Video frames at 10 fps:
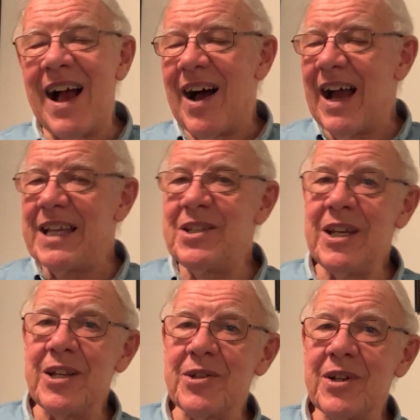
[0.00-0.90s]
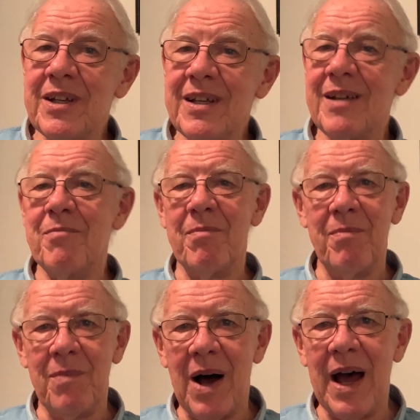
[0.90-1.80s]
I did it
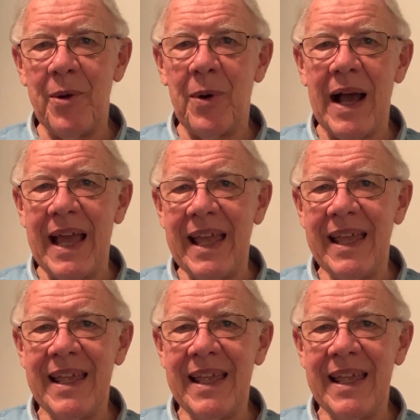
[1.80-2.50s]
my way.